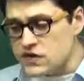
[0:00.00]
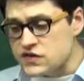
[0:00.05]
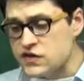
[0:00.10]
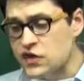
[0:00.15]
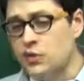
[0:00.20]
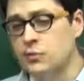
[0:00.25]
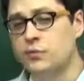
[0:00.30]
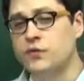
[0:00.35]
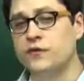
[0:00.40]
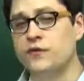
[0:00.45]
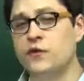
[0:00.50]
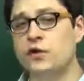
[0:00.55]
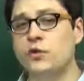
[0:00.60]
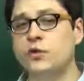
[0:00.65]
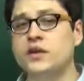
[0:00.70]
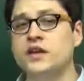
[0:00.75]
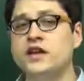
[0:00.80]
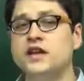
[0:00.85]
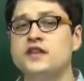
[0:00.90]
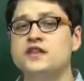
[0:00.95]
So before
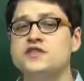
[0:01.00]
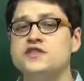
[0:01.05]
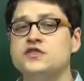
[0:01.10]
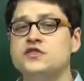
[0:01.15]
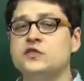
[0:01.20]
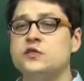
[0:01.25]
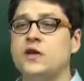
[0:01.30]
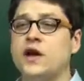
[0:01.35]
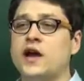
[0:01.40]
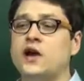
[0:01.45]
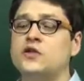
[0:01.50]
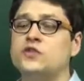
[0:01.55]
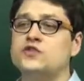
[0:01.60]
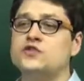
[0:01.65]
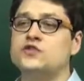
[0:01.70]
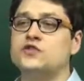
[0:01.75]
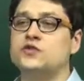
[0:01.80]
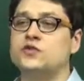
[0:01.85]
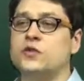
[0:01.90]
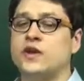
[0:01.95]
we get into how
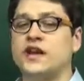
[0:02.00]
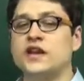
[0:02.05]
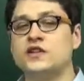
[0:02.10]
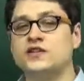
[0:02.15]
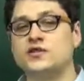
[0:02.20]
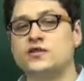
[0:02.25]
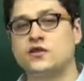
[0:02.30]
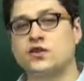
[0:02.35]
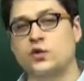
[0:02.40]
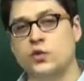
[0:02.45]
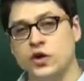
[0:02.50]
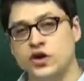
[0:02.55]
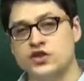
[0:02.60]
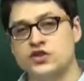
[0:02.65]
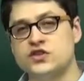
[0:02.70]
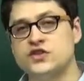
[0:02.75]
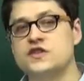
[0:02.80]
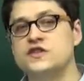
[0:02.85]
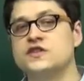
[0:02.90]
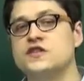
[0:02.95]
to answer the
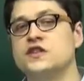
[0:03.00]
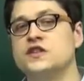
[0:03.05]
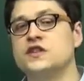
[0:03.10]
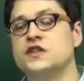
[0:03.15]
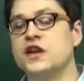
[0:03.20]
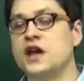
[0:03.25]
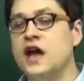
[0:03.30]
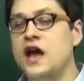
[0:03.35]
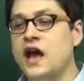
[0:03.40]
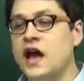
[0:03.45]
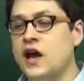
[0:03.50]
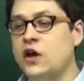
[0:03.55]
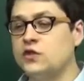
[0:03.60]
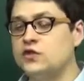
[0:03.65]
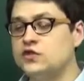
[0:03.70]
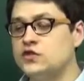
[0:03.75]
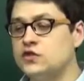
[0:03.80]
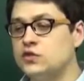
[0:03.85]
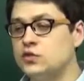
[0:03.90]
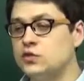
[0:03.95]
questions and
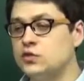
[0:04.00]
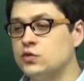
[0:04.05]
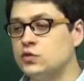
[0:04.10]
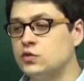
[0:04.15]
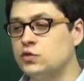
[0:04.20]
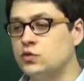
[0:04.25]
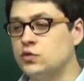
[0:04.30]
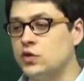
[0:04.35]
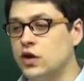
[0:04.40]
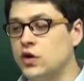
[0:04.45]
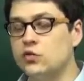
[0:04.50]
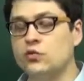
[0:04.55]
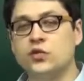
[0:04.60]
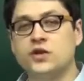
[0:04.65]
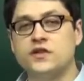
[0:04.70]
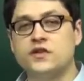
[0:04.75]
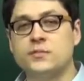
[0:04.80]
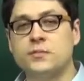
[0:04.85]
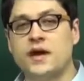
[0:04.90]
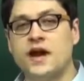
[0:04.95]
how to uh,
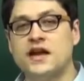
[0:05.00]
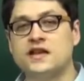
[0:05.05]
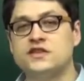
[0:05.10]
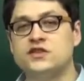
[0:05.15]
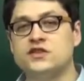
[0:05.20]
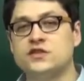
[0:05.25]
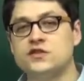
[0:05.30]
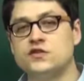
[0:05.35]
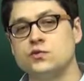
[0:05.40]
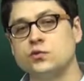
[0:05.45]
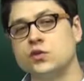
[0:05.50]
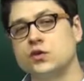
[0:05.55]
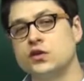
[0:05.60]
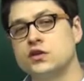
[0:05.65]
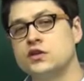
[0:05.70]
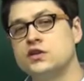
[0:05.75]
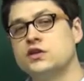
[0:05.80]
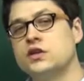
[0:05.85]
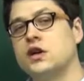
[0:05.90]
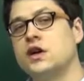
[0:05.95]
read the passages, we're
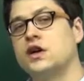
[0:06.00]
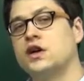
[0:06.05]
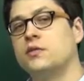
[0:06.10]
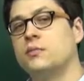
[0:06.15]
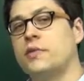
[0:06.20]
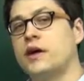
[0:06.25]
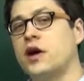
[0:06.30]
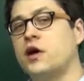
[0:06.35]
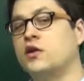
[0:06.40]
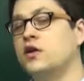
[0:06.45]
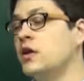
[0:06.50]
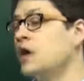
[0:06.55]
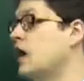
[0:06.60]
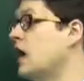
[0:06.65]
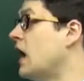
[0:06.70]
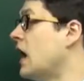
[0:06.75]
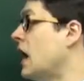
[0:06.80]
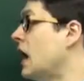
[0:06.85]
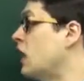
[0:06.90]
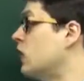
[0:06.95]
going to talk about
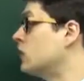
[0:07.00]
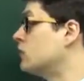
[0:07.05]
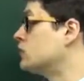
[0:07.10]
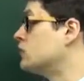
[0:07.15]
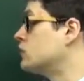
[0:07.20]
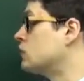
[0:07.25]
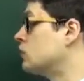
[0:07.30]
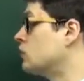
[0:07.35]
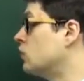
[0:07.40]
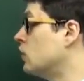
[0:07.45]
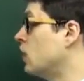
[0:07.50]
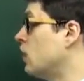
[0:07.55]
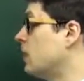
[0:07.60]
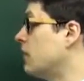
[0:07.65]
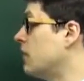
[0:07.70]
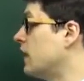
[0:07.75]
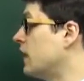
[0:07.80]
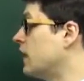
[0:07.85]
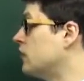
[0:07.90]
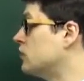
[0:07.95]
how to
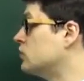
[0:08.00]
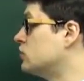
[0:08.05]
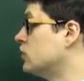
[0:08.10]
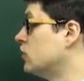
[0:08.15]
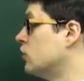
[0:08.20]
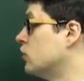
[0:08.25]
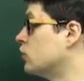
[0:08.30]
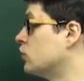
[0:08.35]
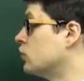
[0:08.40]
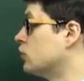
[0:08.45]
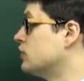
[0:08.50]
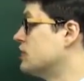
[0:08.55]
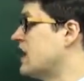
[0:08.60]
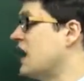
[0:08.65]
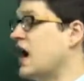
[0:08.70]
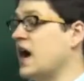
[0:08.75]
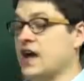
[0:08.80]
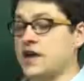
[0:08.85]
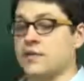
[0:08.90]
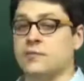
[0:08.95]
manage your
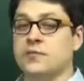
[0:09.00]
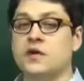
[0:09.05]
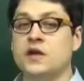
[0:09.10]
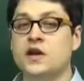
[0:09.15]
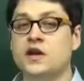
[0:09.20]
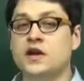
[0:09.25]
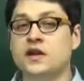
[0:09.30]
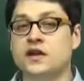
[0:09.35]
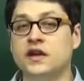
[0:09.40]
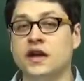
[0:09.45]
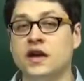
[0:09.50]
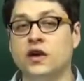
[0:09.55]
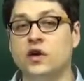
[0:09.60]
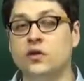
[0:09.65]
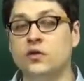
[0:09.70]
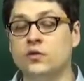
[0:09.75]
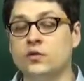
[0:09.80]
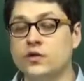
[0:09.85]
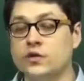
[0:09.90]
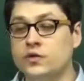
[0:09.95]
time.
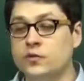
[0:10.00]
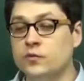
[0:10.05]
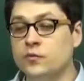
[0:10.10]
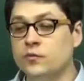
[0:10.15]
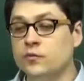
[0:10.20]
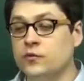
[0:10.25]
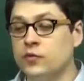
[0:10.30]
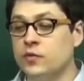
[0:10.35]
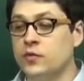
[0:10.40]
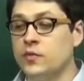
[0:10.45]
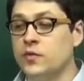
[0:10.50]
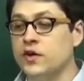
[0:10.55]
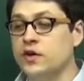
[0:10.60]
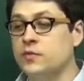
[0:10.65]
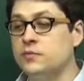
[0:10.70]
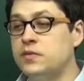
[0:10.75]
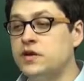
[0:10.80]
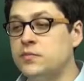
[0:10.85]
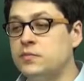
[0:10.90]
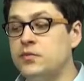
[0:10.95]
Now, for
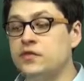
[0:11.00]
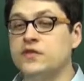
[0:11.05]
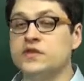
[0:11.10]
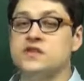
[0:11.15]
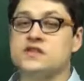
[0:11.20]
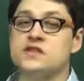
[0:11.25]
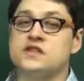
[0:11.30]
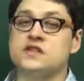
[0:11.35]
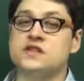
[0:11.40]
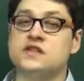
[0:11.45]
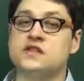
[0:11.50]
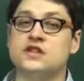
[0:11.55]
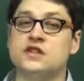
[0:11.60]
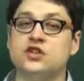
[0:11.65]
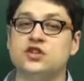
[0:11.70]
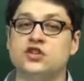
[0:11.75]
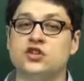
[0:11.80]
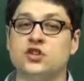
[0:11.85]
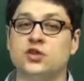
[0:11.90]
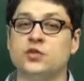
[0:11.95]
many people, this isn't an
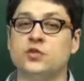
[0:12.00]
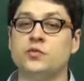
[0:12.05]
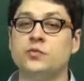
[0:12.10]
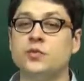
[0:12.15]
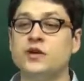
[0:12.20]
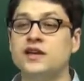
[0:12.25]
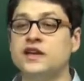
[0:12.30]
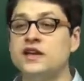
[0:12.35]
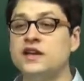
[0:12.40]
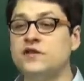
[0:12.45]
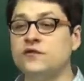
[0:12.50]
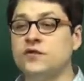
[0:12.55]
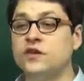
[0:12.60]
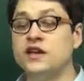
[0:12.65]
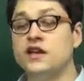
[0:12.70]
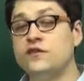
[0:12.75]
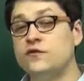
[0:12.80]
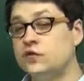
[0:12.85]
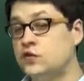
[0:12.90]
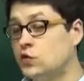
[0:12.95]
issue. But
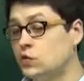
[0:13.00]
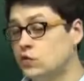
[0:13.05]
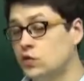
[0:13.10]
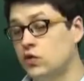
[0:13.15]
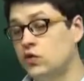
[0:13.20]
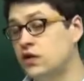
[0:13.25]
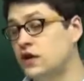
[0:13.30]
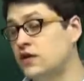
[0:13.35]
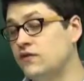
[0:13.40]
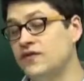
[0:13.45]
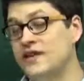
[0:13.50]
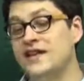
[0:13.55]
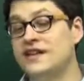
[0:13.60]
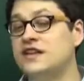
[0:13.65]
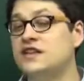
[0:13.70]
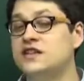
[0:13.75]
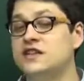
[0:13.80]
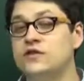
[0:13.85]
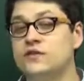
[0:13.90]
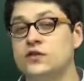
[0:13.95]
even if you don't have
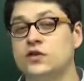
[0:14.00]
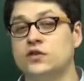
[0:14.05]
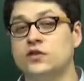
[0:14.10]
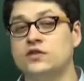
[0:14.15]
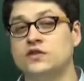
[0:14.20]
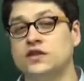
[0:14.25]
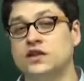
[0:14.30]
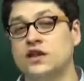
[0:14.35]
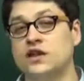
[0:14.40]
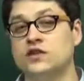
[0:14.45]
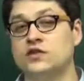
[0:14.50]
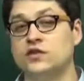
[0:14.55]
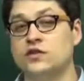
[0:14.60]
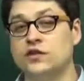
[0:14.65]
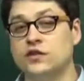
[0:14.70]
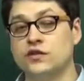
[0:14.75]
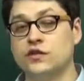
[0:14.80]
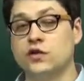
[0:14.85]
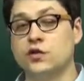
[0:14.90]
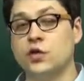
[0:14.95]
any difficulty
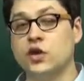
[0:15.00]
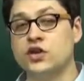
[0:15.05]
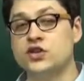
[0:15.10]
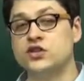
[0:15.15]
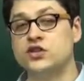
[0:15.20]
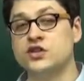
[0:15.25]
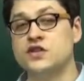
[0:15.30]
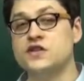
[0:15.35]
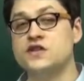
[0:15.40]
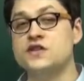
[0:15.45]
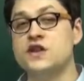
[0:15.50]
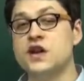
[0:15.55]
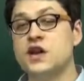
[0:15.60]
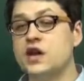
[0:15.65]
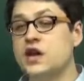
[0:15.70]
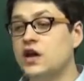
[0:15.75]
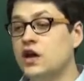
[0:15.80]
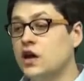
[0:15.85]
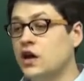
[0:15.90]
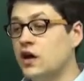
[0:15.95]
answering the questions,
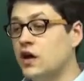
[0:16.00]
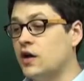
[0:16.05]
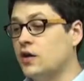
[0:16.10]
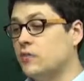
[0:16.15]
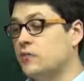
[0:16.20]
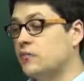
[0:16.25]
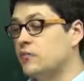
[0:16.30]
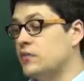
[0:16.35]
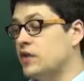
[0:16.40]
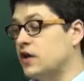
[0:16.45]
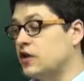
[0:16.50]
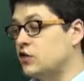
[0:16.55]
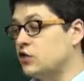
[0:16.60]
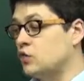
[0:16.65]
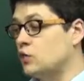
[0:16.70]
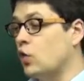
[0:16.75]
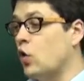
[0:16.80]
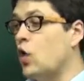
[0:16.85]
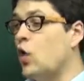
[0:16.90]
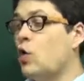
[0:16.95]
um, and
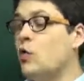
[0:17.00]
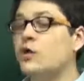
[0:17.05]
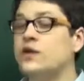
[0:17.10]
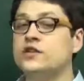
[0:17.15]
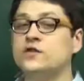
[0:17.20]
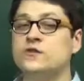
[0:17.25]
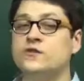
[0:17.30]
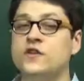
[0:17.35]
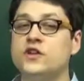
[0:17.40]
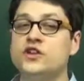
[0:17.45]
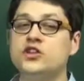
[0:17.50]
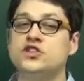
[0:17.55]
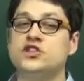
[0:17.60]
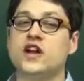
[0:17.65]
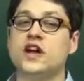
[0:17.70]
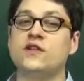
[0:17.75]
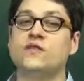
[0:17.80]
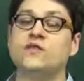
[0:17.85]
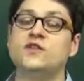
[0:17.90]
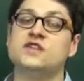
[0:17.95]
you always finish
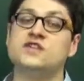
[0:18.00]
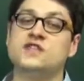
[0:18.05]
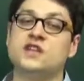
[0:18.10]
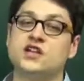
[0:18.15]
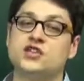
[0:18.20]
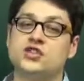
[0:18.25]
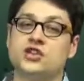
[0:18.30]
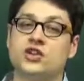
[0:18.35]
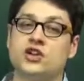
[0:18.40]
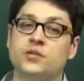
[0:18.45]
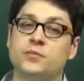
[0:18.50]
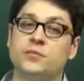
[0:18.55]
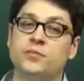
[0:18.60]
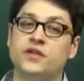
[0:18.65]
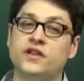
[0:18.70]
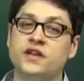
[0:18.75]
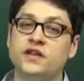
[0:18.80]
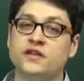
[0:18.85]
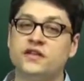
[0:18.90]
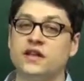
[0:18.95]
every section
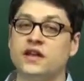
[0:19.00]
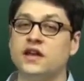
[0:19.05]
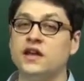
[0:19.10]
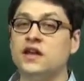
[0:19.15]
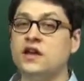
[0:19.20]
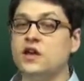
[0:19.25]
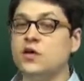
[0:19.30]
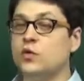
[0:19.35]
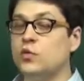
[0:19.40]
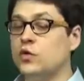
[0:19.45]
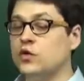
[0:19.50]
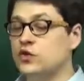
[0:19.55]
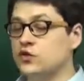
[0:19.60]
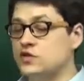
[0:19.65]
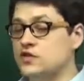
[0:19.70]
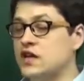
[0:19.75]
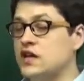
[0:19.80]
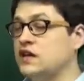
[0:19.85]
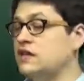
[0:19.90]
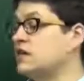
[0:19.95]
completely when
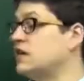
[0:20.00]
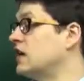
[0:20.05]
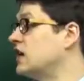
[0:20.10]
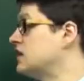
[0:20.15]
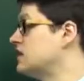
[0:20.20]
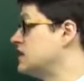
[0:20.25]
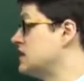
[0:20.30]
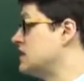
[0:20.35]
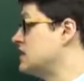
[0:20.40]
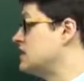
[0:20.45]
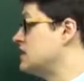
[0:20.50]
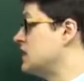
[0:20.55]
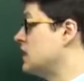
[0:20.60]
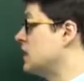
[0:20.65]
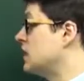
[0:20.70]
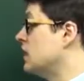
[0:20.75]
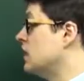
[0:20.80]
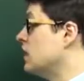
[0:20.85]
you take the SAT,